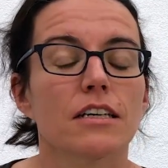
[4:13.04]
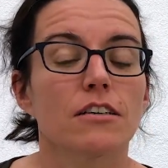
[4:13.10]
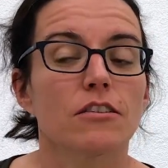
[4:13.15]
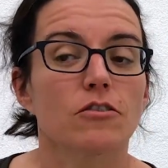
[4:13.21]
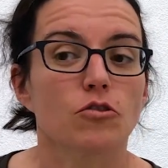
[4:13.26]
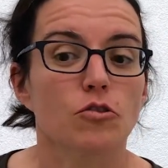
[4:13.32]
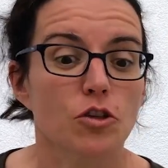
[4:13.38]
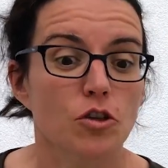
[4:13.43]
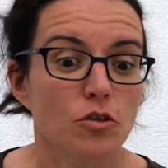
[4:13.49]

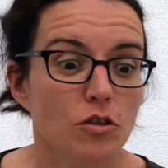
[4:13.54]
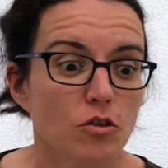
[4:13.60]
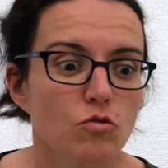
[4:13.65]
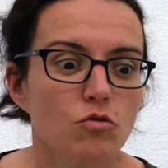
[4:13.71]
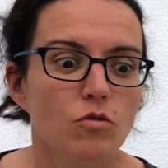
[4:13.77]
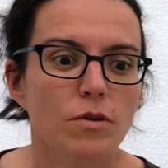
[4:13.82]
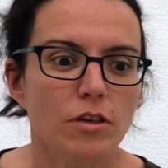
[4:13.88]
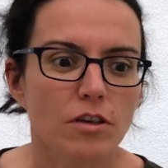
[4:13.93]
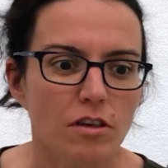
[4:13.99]
So in order
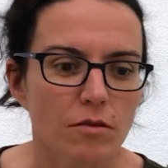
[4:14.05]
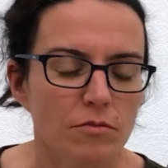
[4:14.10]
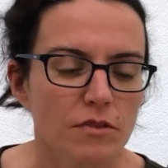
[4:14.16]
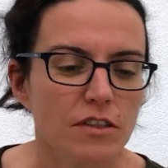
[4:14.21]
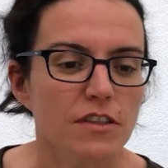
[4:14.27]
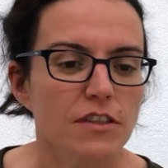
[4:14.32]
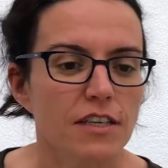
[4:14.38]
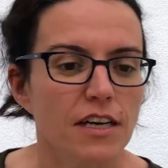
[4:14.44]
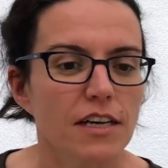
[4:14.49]
to overcome
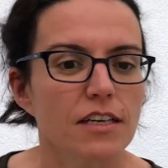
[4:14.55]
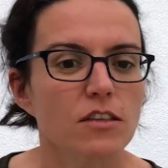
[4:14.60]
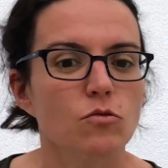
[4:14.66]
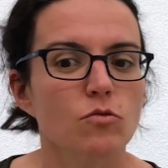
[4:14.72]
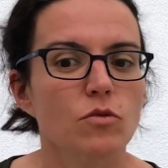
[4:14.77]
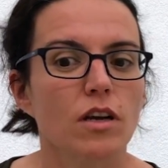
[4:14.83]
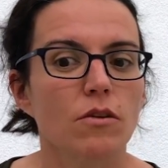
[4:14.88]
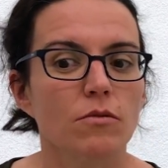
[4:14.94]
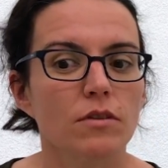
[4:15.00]
this challenge,
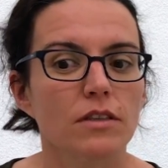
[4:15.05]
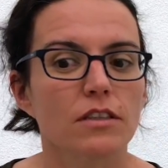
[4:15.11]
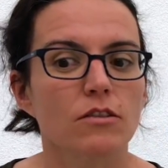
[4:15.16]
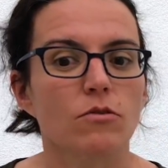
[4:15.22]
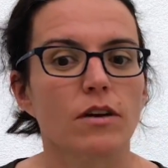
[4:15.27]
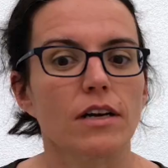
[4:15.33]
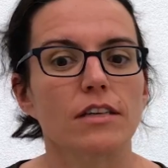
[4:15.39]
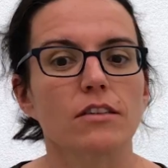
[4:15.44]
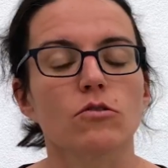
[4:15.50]
we are really
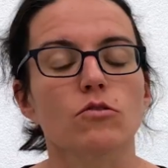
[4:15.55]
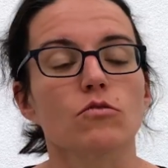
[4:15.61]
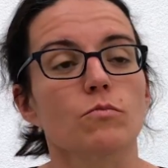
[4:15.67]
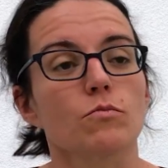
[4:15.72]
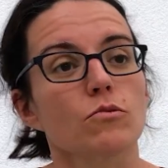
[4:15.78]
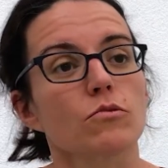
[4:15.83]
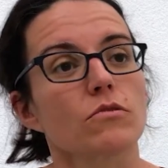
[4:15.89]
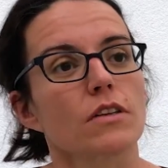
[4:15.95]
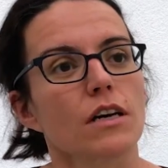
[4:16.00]
trying to
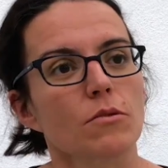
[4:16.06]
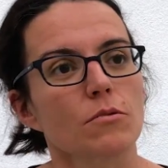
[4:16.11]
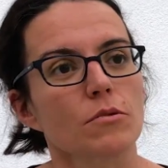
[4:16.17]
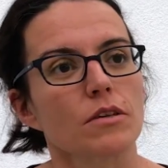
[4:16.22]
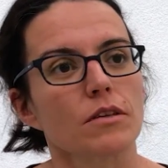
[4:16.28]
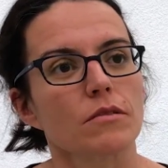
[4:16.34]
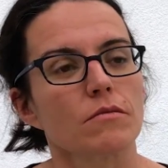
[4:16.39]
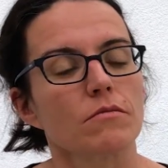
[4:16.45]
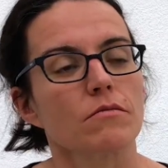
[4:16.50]
put
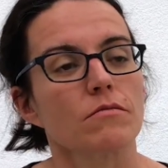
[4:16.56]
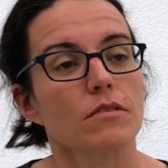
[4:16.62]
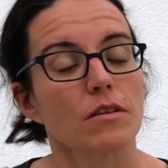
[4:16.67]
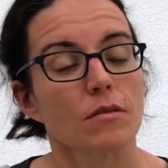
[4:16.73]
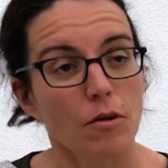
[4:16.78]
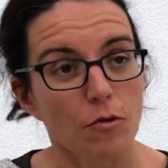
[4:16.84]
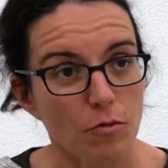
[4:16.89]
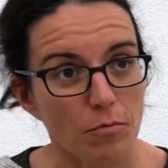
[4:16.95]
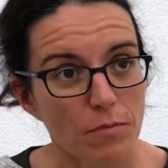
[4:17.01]
our
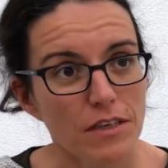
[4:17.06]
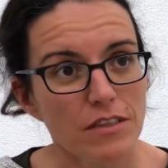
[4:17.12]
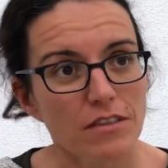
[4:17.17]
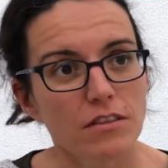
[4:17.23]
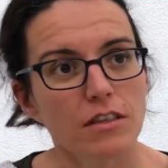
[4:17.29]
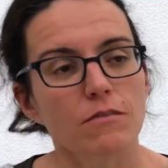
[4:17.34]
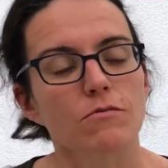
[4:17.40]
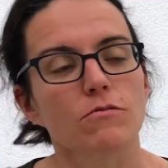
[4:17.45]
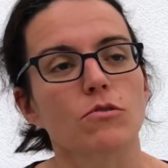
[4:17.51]

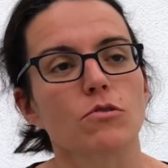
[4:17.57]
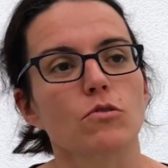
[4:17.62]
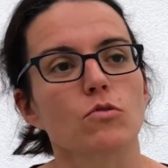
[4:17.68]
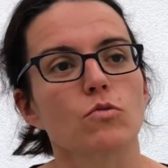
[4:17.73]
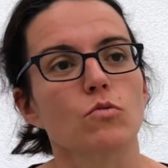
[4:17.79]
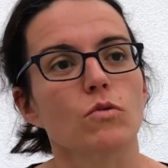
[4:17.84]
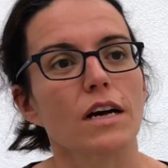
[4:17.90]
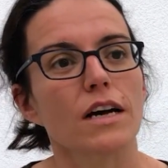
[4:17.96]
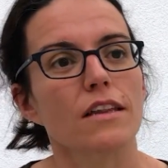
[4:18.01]
best effort
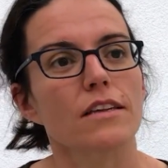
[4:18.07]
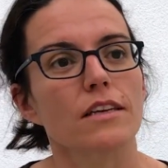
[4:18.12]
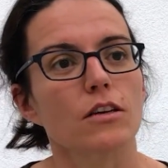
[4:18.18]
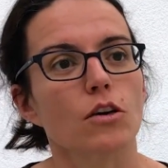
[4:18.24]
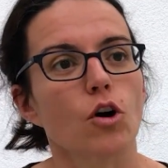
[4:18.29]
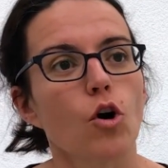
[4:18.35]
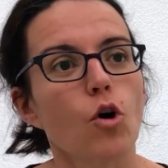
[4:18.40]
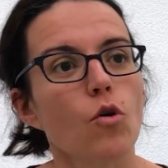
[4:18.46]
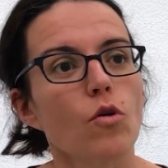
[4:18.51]
to gather
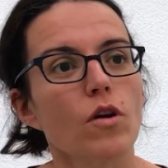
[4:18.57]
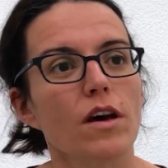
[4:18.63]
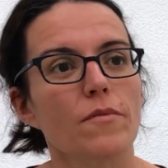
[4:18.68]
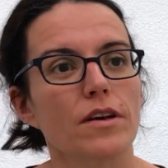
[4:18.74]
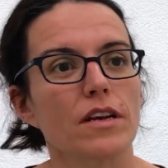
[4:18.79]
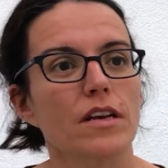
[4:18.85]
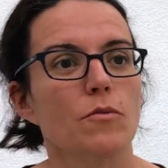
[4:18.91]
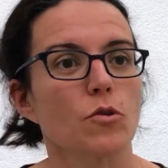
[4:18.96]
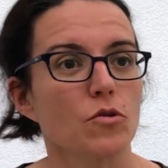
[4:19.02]
all
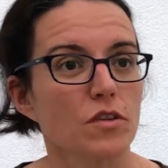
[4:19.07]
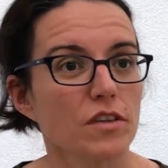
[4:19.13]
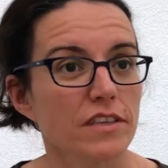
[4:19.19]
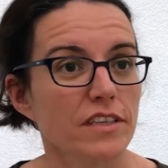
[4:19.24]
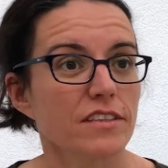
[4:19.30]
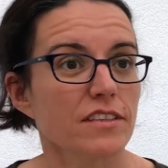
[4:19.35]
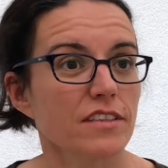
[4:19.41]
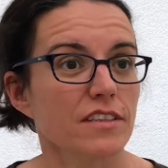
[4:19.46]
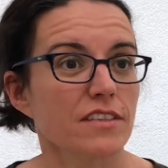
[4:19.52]
available
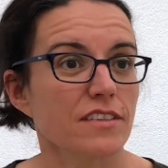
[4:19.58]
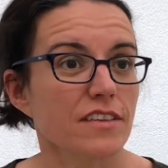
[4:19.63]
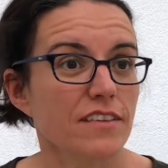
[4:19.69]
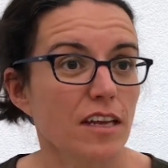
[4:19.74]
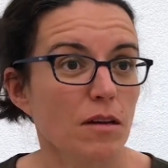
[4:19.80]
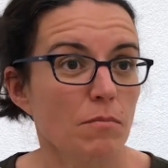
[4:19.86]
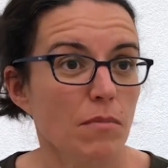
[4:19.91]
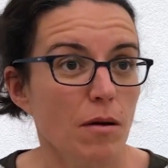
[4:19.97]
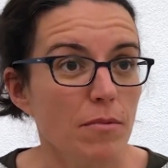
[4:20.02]
data sets
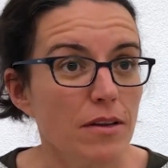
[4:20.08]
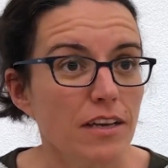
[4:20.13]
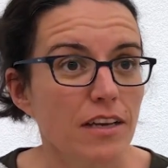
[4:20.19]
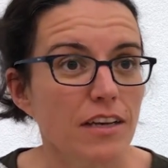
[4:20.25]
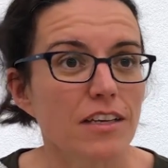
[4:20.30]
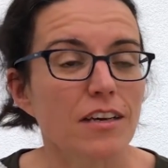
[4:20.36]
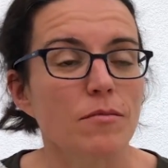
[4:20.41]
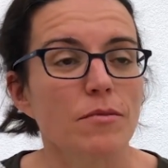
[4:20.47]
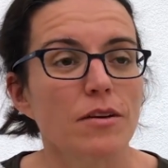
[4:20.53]
that are
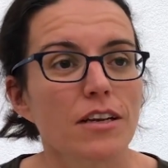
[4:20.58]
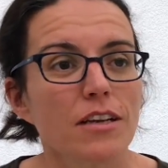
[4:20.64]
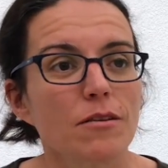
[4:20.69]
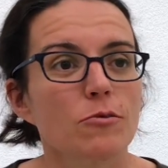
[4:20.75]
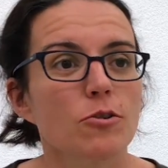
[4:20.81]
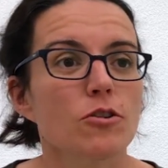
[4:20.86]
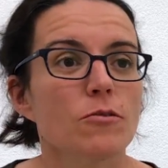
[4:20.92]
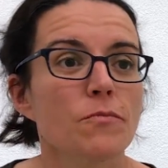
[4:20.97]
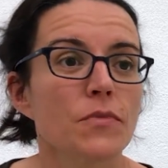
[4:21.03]
publicly
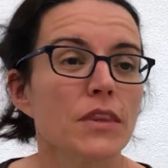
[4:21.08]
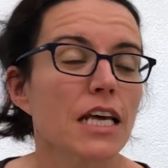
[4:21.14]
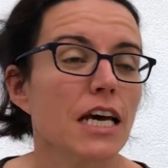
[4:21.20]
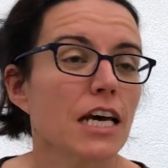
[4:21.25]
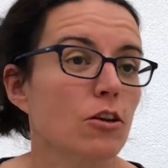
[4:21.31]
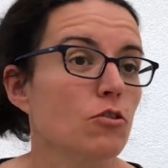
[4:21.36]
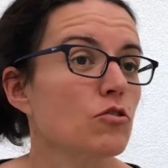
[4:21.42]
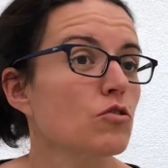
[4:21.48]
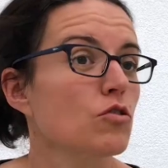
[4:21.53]
available,
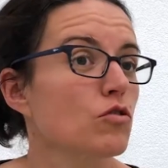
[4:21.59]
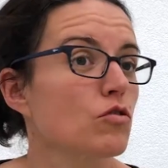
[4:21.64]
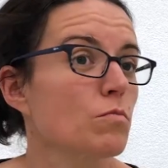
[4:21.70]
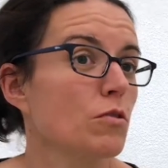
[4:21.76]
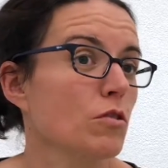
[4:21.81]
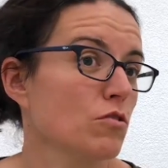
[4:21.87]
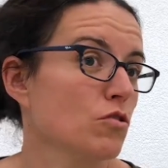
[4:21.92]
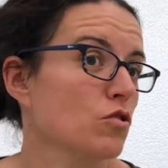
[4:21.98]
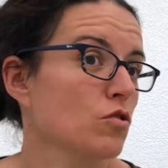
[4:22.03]
and also to
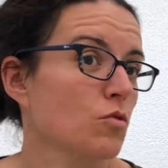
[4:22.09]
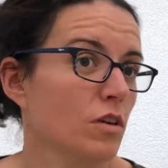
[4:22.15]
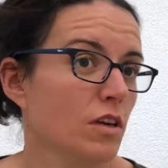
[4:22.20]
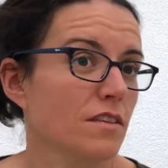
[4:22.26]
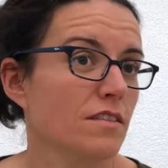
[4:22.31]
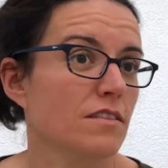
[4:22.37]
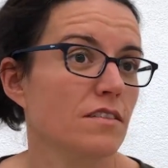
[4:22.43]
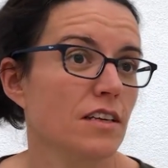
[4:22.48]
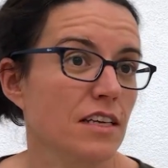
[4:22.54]
produce, when
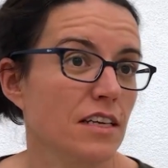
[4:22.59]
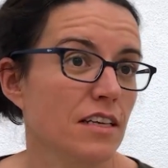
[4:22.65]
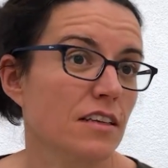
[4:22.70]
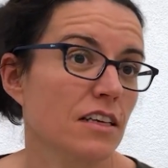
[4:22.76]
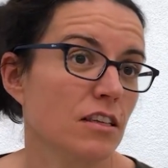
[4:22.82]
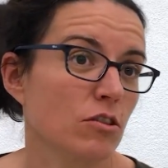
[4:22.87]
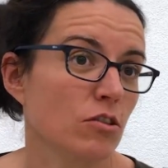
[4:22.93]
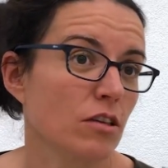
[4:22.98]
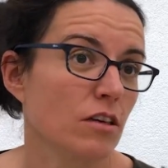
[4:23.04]
necessary,
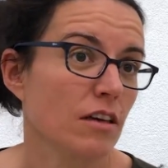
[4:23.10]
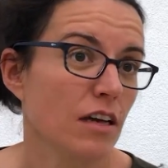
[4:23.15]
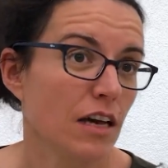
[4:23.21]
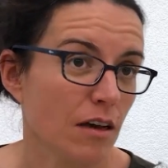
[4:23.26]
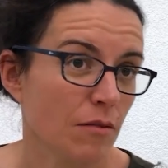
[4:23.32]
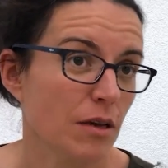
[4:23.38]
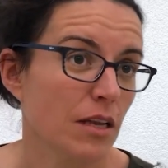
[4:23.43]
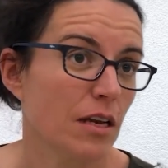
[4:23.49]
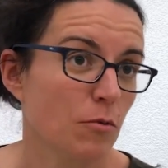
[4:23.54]
data
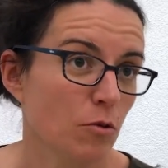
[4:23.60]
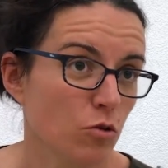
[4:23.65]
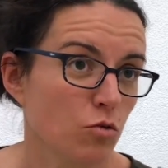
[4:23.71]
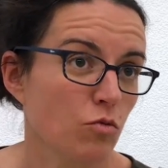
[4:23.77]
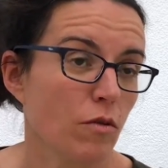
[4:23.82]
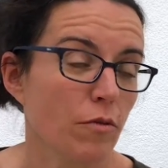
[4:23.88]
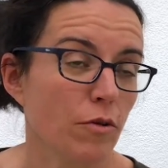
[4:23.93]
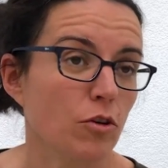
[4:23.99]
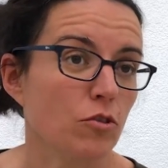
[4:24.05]
available
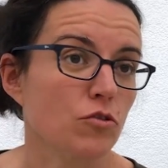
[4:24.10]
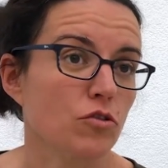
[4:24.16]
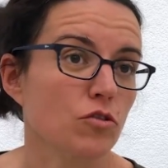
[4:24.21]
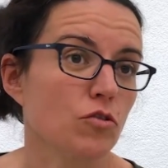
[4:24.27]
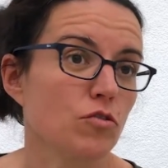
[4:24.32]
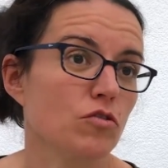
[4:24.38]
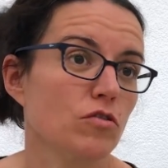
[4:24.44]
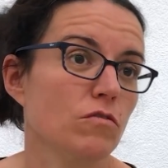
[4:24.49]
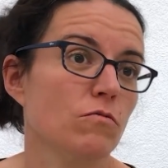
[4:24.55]
to our
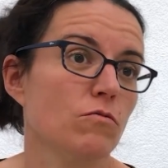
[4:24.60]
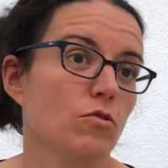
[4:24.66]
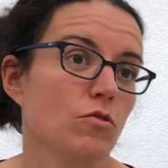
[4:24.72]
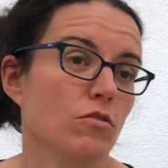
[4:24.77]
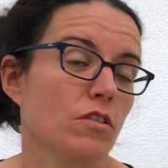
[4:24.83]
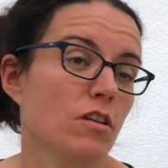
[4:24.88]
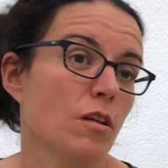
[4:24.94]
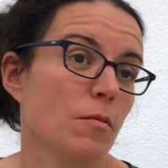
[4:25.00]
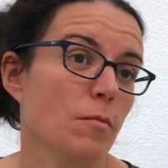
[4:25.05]
consortium for
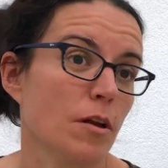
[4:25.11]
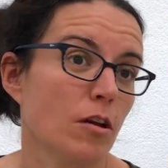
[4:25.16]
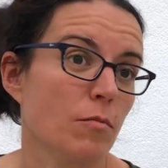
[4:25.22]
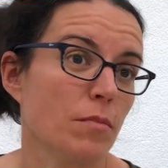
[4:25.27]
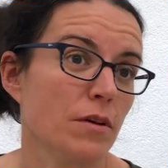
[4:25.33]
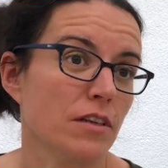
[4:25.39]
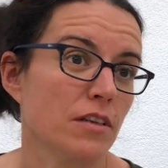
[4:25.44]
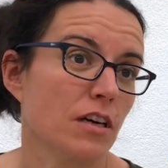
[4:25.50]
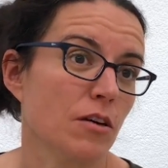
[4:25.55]
the
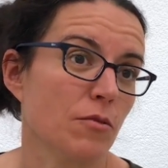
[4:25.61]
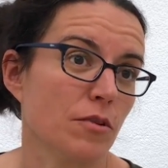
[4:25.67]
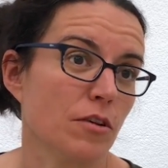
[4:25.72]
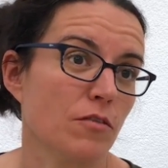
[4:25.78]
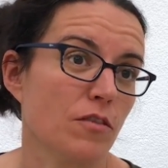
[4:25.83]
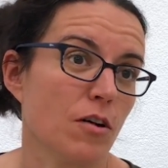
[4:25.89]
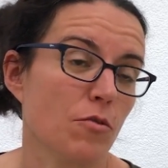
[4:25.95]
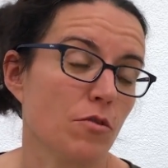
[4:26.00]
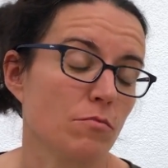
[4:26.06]
development
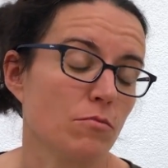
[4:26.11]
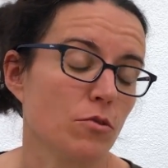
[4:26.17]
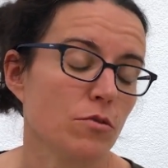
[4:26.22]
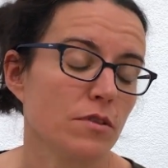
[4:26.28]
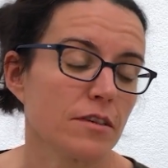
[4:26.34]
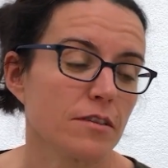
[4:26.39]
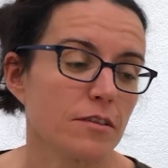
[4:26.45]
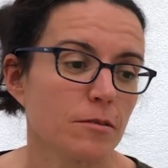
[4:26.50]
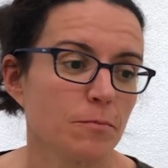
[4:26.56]
of our
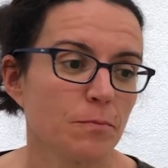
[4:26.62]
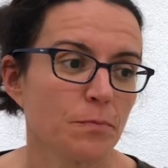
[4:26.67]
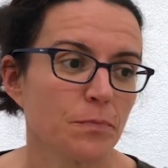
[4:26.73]
models.